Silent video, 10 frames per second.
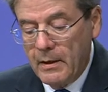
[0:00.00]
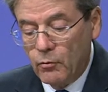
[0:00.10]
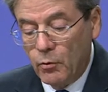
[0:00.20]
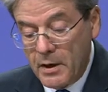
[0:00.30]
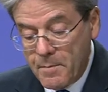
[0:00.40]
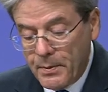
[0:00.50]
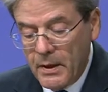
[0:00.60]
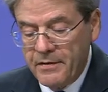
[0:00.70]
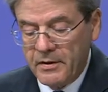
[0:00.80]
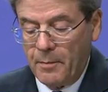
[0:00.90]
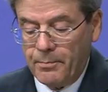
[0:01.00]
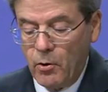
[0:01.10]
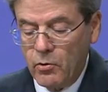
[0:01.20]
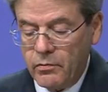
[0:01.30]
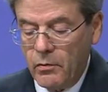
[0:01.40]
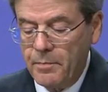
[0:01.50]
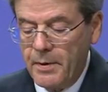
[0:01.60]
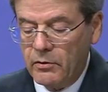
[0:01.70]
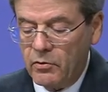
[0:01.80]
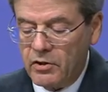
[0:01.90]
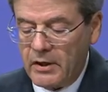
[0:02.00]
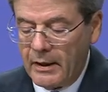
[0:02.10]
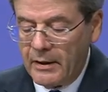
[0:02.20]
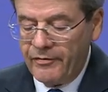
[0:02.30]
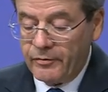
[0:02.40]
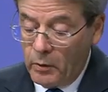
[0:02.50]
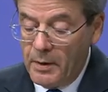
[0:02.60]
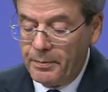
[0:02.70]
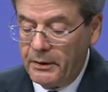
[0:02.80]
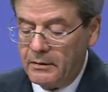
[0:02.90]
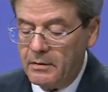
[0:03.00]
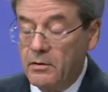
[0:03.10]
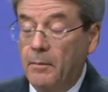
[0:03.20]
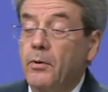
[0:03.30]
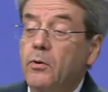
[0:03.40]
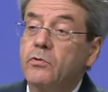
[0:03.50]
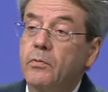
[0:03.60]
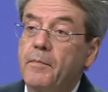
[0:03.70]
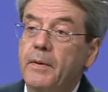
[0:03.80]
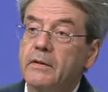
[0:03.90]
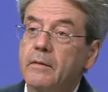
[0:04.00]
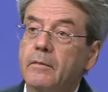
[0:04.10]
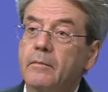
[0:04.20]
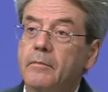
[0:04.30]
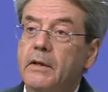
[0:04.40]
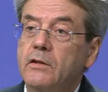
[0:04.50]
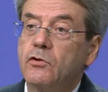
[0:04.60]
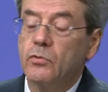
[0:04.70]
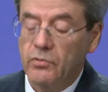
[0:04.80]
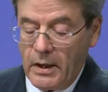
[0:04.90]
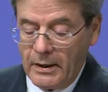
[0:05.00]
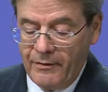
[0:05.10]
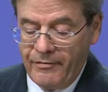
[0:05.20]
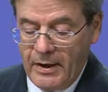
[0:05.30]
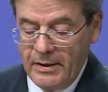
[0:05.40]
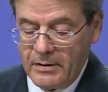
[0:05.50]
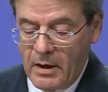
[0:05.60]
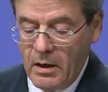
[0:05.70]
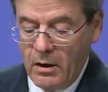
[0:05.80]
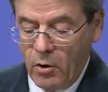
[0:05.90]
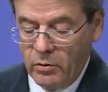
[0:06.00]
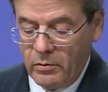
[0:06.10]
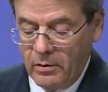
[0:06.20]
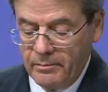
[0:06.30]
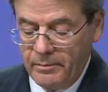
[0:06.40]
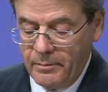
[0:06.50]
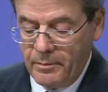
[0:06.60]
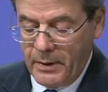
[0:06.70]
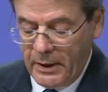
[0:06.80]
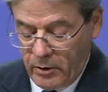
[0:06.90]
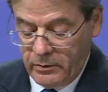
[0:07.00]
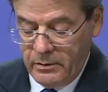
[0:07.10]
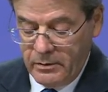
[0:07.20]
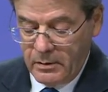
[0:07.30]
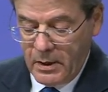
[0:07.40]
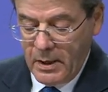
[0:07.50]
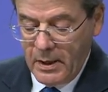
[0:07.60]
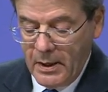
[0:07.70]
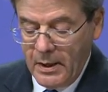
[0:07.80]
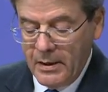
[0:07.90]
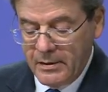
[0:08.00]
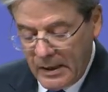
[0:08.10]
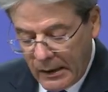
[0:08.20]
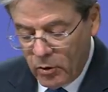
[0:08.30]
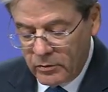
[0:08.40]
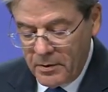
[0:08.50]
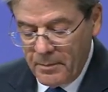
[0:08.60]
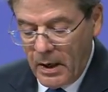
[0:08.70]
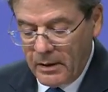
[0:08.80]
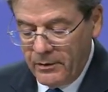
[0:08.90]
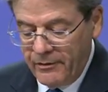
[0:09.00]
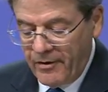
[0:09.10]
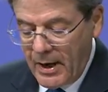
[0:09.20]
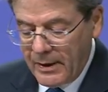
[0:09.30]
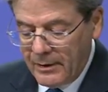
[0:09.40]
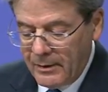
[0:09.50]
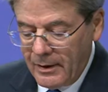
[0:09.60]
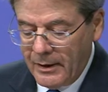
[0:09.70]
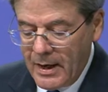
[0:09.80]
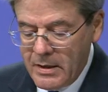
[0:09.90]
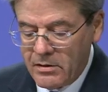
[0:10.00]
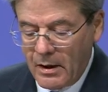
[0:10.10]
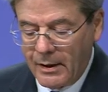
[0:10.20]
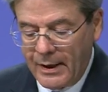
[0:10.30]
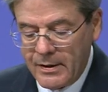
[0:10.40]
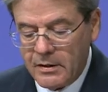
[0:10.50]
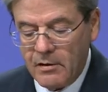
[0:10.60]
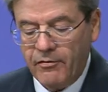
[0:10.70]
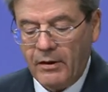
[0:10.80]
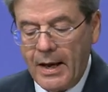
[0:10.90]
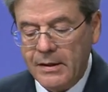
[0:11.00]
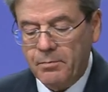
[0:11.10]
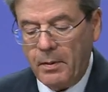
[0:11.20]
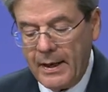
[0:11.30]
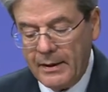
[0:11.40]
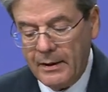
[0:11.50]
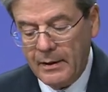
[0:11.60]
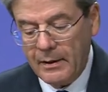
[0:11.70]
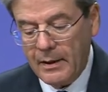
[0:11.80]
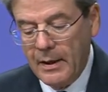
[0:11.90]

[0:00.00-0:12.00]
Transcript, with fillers: To repeal this approach would be to sacrifice, to repeat this approach would be means to sacrifice our long-term priorities. Second remark, the fight against aggressive tax planning